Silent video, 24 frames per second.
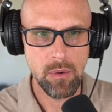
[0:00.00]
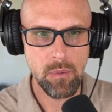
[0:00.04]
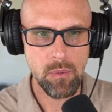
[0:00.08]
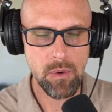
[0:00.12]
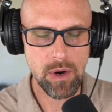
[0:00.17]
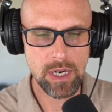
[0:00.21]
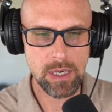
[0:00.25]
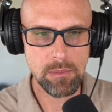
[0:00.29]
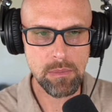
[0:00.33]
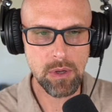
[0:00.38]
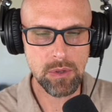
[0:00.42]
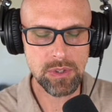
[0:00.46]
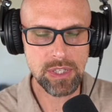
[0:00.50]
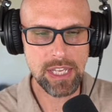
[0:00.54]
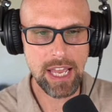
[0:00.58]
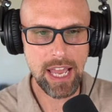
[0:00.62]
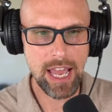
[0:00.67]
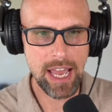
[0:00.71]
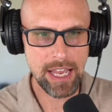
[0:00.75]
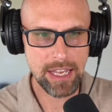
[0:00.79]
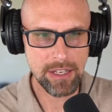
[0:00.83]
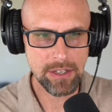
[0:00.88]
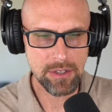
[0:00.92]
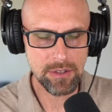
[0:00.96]
What about the
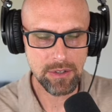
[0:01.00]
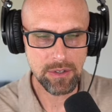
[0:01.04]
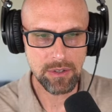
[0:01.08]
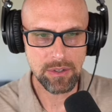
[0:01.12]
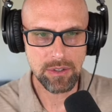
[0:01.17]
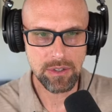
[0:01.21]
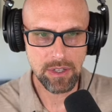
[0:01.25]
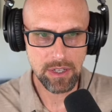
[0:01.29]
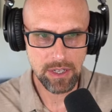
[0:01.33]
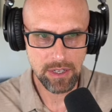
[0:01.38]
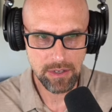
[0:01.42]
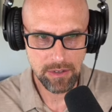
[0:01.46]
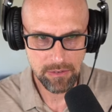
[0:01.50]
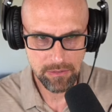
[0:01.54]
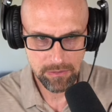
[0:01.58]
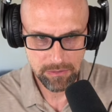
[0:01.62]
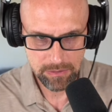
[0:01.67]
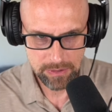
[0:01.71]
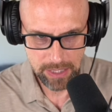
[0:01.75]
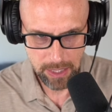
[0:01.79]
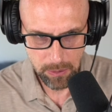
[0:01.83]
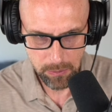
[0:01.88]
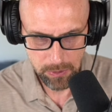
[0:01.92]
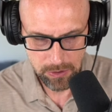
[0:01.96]
angle of
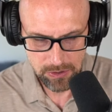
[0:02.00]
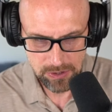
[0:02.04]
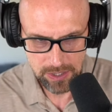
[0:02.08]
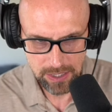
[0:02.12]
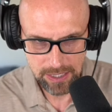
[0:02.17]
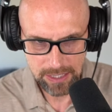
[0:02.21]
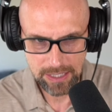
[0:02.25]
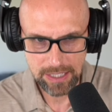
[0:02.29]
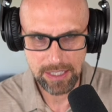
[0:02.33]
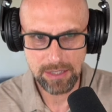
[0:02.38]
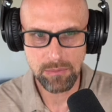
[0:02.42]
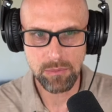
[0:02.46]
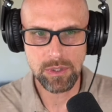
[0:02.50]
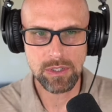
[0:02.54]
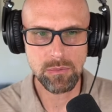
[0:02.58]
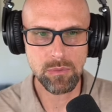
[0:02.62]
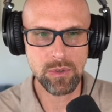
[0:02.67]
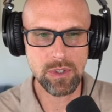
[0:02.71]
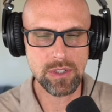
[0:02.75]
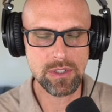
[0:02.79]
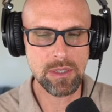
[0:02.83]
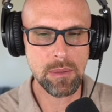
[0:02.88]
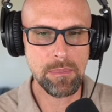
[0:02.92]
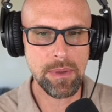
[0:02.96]
that we're sitting in when
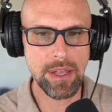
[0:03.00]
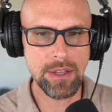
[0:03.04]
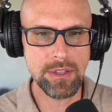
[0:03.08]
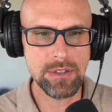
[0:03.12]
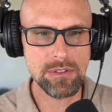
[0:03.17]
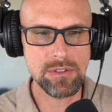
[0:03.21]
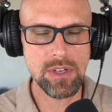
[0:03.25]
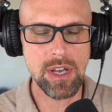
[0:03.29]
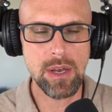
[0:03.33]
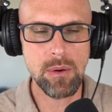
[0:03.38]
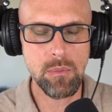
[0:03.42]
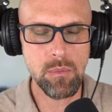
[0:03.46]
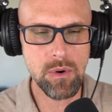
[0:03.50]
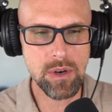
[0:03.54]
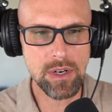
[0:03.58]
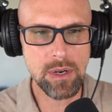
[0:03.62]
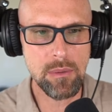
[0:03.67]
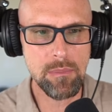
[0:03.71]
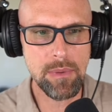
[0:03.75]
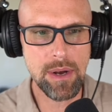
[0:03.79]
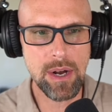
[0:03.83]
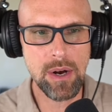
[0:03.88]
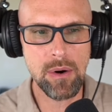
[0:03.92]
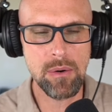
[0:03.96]
we're in the Peloton? What
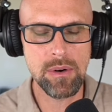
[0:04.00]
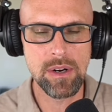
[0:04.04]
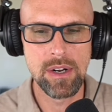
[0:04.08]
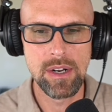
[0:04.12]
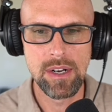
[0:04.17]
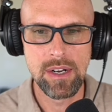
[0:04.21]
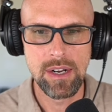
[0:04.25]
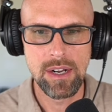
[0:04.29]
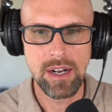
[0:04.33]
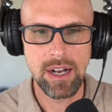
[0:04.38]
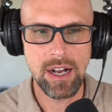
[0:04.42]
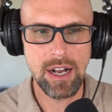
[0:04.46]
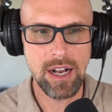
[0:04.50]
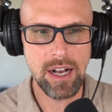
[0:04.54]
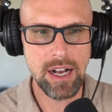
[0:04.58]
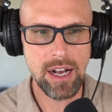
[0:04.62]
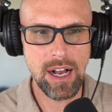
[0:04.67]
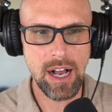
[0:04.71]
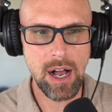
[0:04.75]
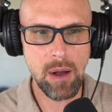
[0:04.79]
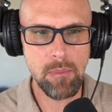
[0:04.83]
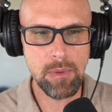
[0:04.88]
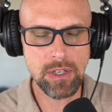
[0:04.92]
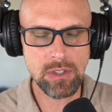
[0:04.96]
about
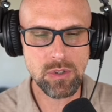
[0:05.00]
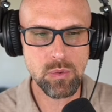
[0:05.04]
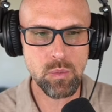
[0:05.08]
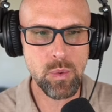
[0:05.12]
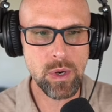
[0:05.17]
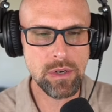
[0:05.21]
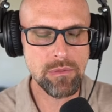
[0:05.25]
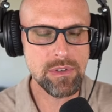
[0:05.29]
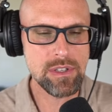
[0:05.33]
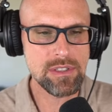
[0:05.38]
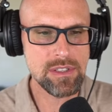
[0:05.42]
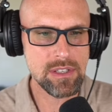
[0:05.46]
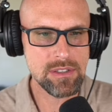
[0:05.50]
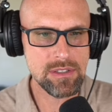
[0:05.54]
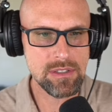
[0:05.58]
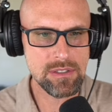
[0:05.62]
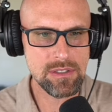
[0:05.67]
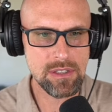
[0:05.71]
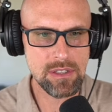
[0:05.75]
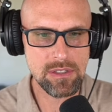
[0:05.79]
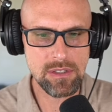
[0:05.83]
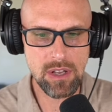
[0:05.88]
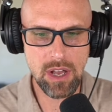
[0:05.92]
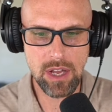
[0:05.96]
how much wind
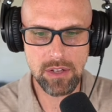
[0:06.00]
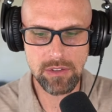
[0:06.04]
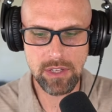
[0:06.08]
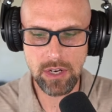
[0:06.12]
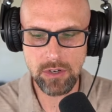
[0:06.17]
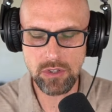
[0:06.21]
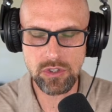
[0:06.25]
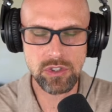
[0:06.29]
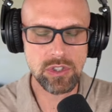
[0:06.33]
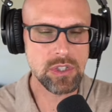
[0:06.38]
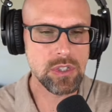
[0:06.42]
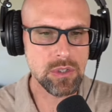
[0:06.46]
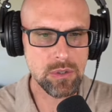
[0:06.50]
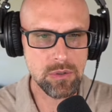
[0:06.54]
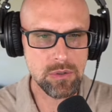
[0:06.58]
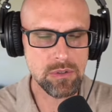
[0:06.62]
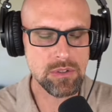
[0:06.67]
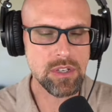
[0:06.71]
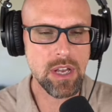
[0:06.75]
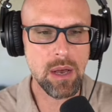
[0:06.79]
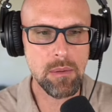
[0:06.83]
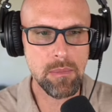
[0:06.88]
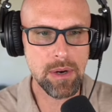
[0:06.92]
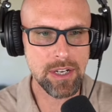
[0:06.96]
resistance is on our
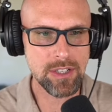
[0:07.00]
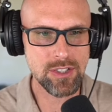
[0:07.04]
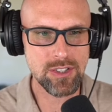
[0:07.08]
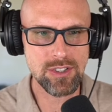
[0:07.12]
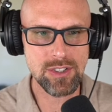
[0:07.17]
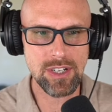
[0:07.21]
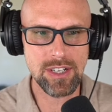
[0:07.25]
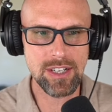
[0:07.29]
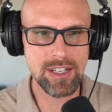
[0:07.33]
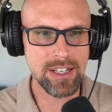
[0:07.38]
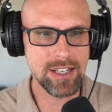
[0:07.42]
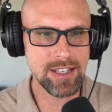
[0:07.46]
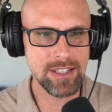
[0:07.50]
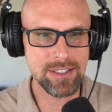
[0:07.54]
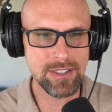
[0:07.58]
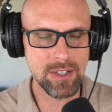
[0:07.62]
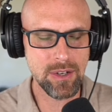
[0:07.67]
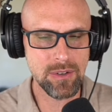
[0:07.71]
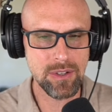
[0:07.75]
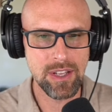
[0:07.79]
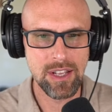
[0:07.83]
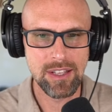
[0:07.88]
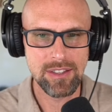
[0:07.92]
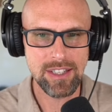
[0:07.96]
shoes? How much,
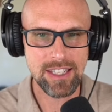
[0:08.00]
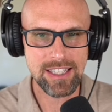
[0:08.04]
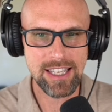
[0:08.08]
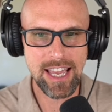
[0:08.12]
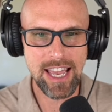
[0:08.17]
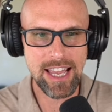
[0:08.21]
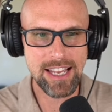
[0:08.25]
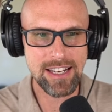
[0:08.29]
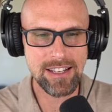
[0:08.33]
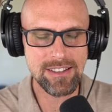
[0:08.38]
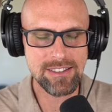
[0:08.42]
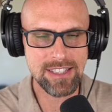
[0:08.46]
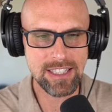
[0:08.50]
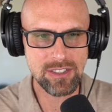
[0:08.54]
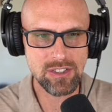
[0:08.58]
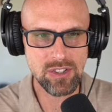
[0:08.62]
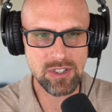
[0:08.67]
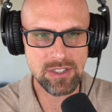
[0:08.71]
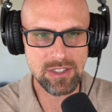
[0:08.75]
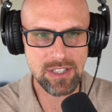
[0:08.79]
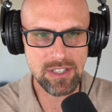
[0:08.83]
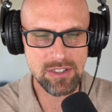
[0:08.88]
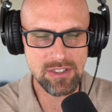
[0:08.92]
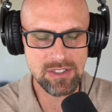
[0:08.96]
the cadence, like
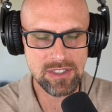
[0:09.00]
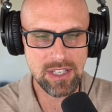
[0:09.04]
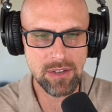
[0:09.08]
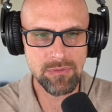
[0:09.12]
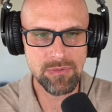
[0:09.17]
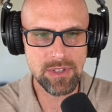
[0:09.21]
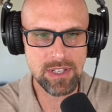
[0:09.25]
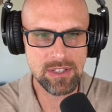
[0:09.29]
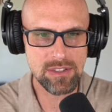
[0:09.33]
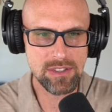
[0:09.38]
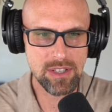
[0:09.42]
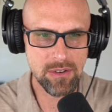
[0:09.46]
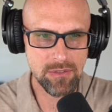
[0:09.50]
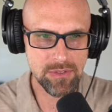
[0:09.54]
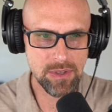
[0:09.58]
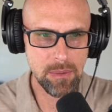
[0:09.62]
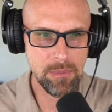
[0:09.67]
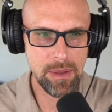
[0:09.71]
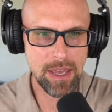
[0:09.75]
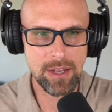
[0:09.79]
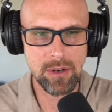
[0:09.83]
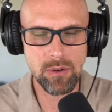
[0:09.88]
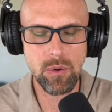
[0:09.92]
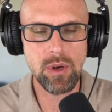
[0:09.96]
should the stiffness of the
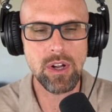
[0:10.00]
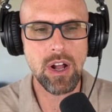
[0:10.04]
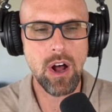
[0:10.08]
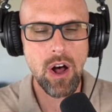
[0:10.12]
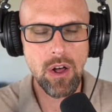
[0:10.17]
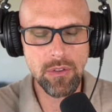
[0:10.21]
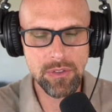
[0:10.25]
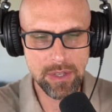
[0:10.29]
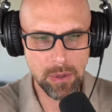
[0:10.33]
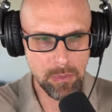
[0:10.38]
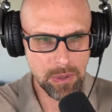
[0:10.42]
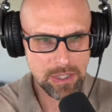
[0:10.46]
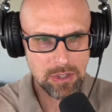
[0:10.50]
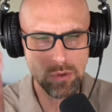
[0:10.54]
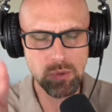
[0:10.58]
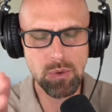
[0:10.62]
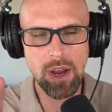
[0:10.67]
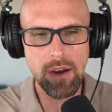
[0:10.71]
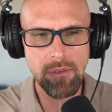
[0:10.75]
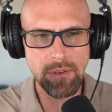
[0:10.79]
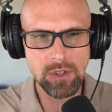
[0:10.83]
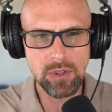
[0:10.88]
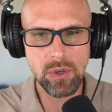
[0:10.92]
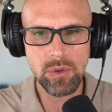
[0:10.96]
pedal, all, they went through
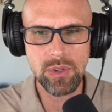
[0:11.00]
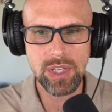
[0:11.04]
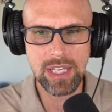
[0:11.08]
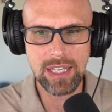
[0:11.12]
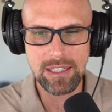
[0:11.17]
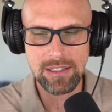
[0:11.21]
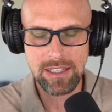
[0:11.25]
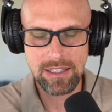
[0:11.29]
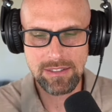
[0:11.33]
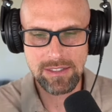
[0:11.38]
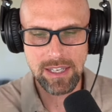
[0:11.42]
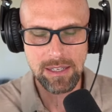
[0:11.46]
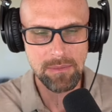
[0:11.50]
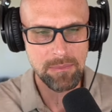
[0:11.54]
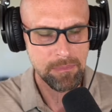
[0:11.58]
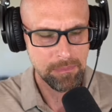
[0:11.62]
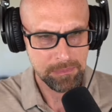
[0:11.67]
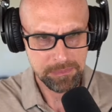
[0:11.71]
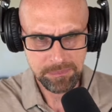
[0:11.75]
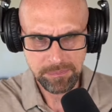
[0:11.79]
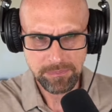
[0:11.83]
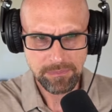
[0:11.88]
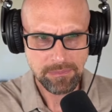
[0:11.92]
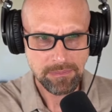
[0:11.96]
every little thing. And they said,
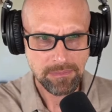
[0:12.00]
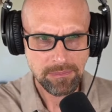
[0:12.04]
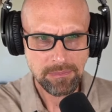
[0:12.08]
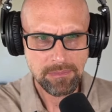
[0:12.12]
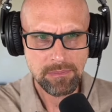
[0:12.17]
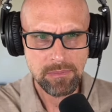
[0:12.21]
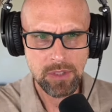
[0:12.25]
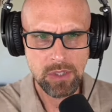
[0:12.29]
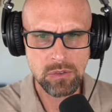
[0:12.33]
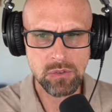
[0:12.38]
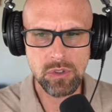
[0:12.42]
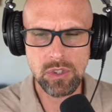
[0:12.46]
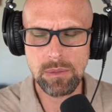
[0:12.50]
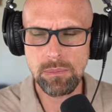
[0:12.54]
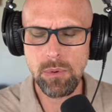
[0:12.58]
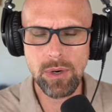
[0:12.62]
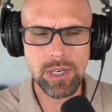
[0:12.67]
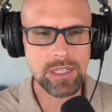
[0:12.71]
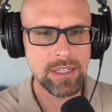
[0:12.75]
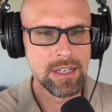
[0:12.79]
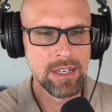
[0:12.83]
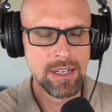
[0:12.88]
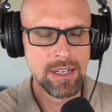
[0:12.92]
to your point,